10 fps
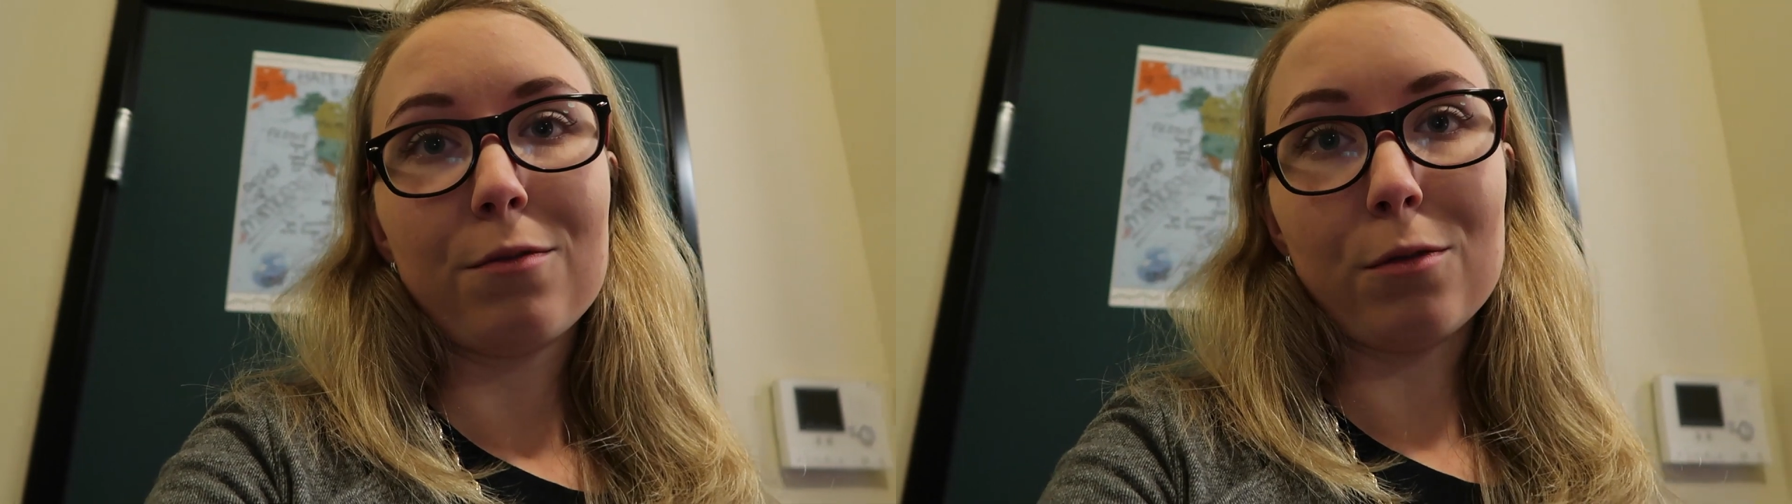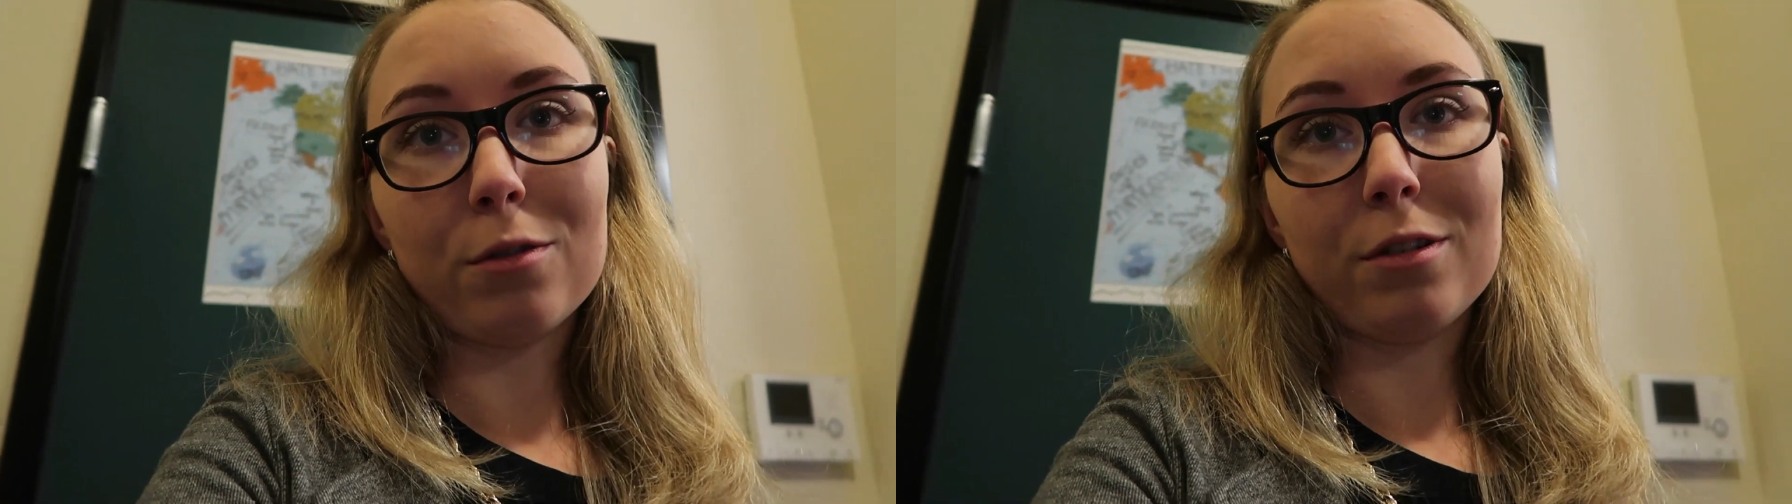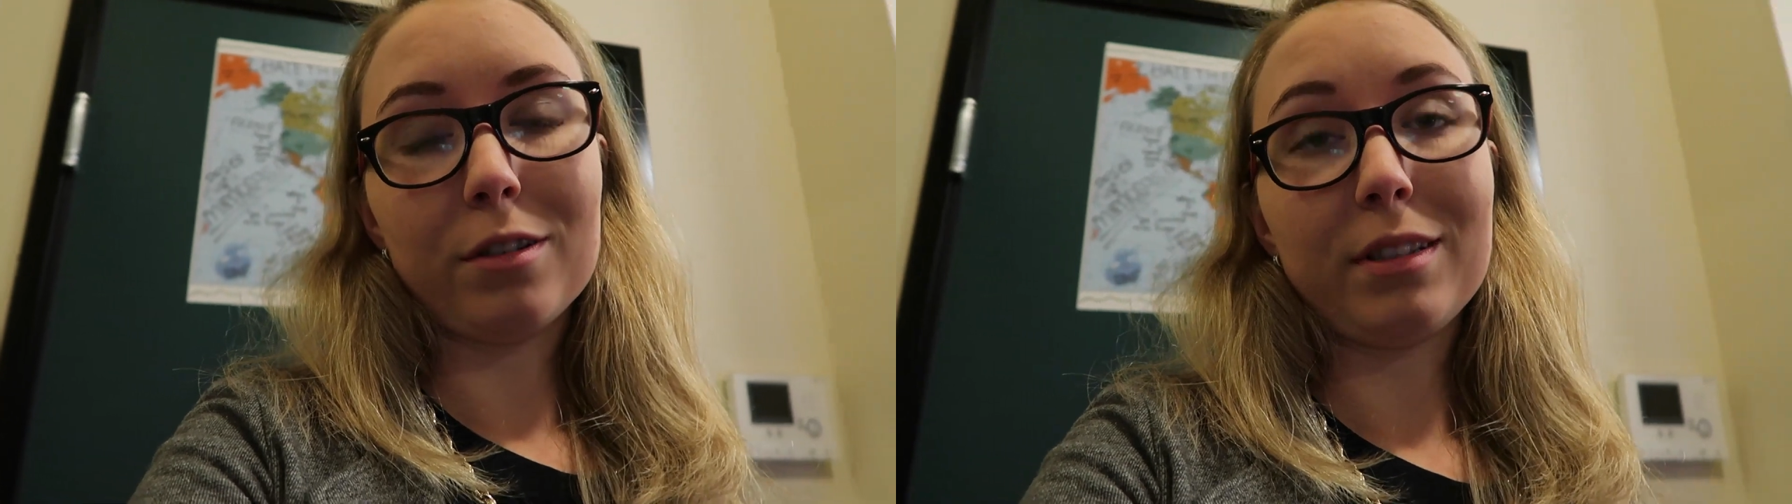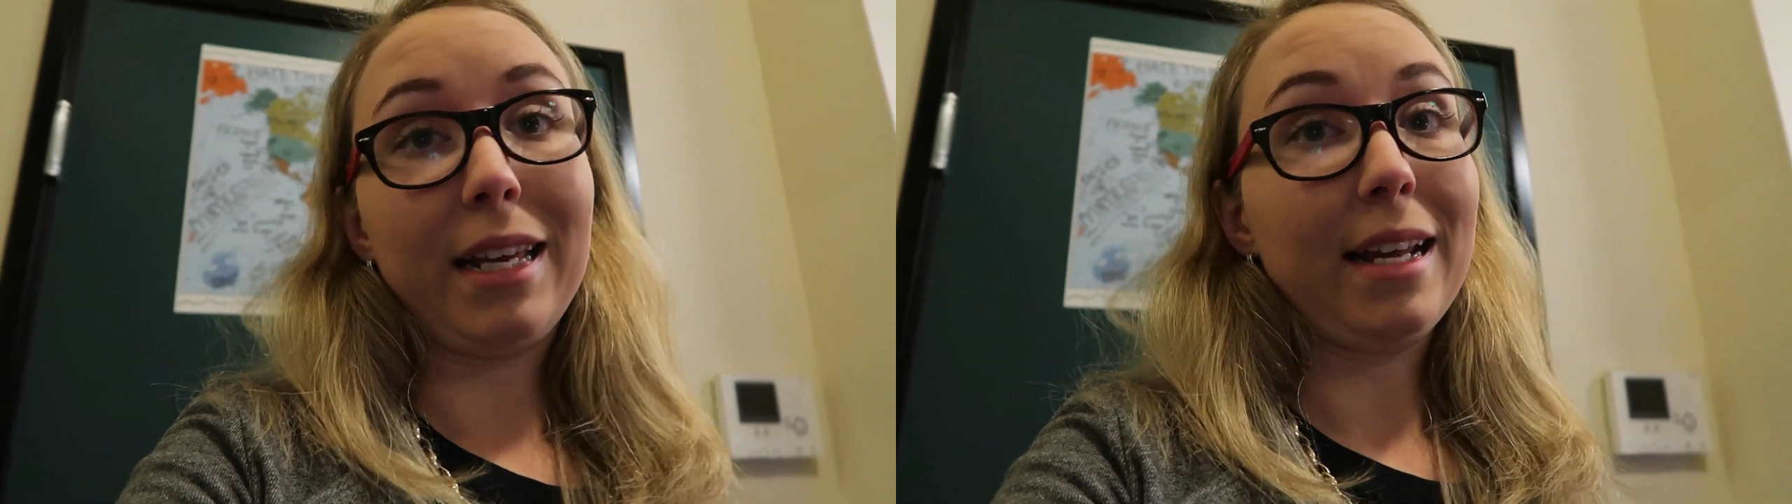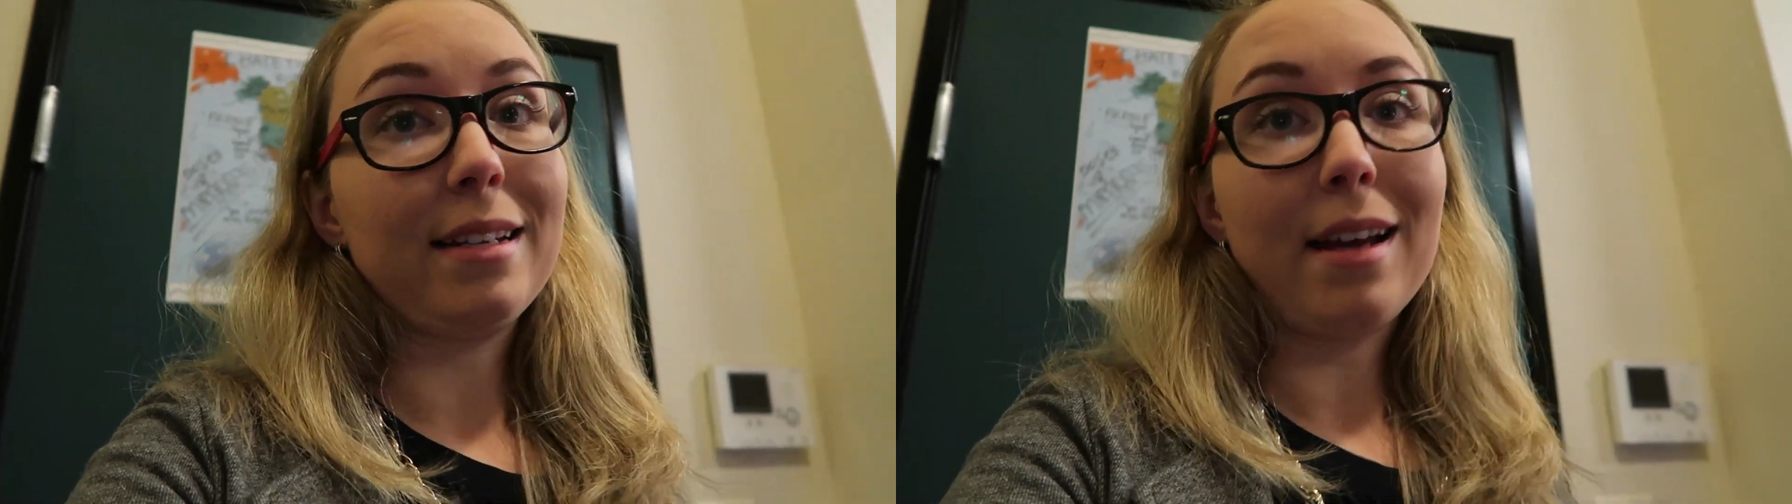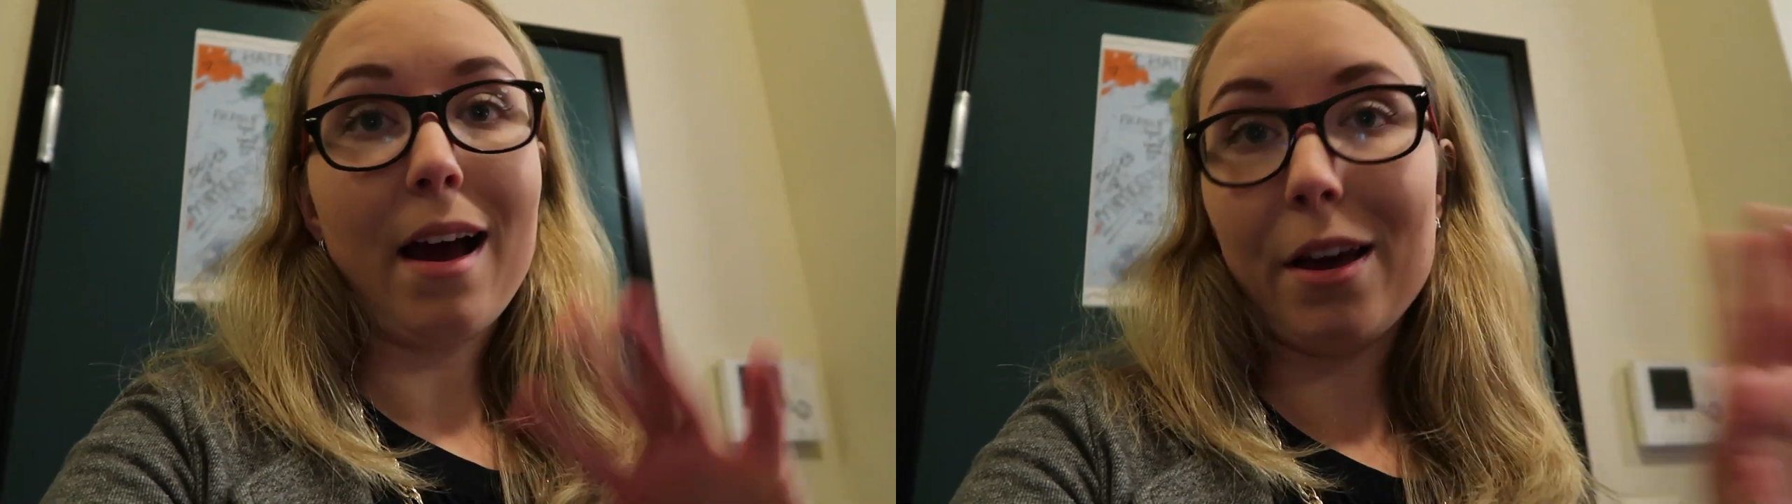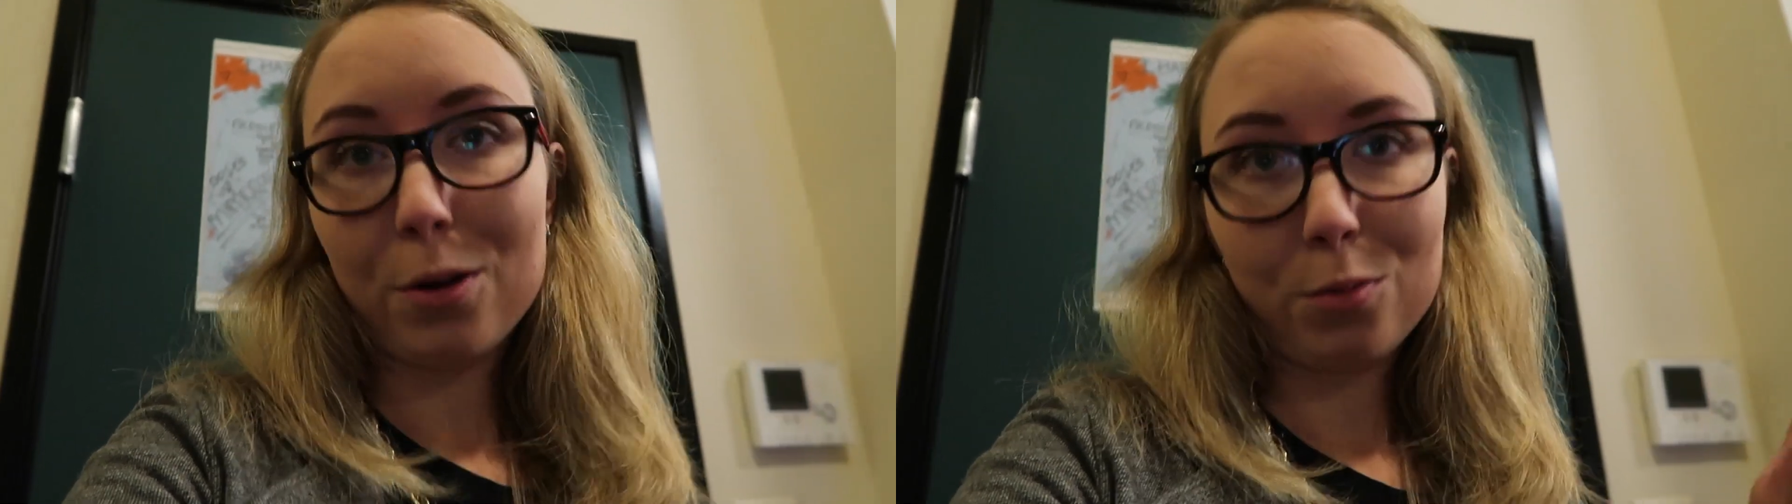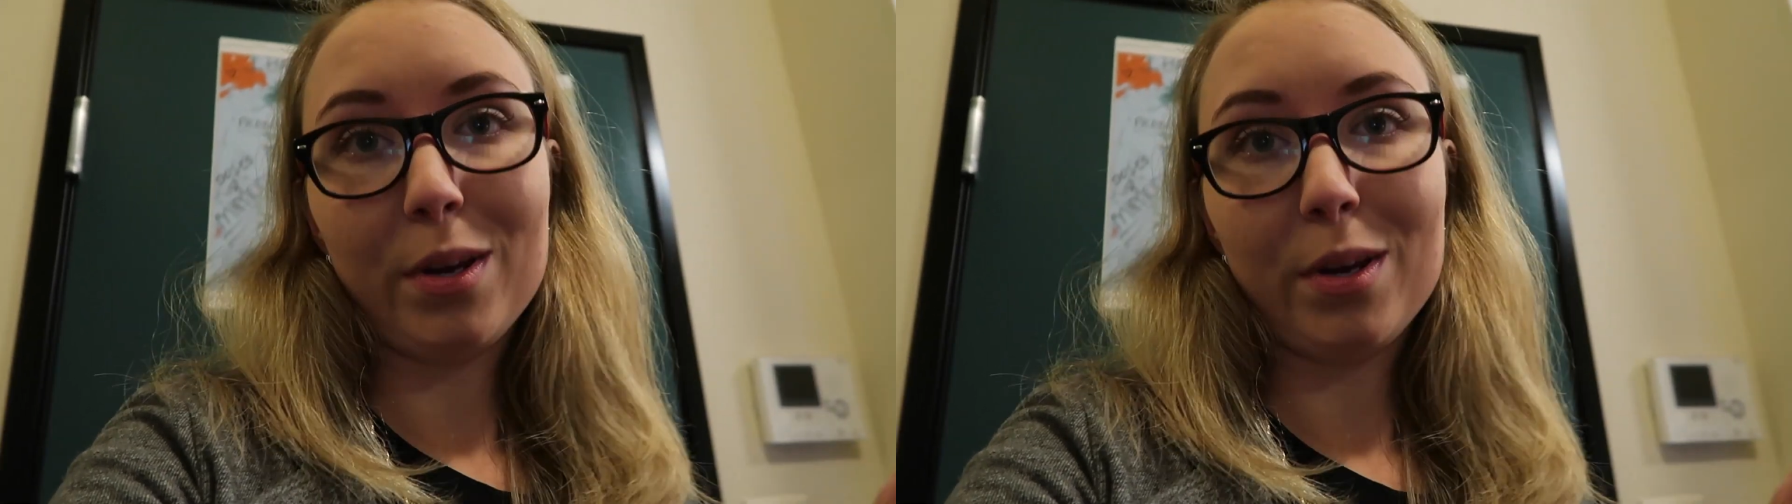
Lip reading: for the entire